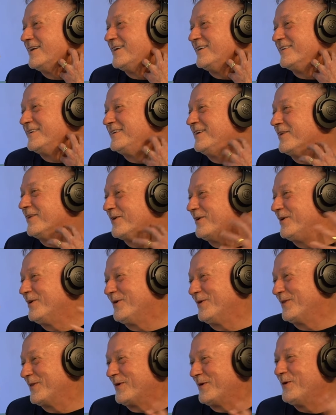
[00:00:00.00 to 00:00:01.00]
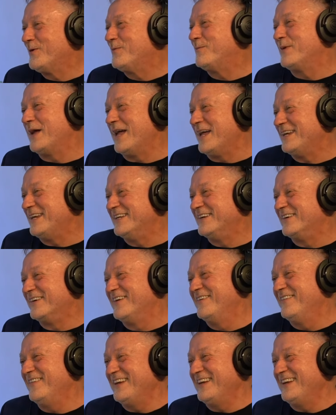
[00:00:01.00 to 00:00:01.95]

uh, you know, the whole the whole right. bet. You know,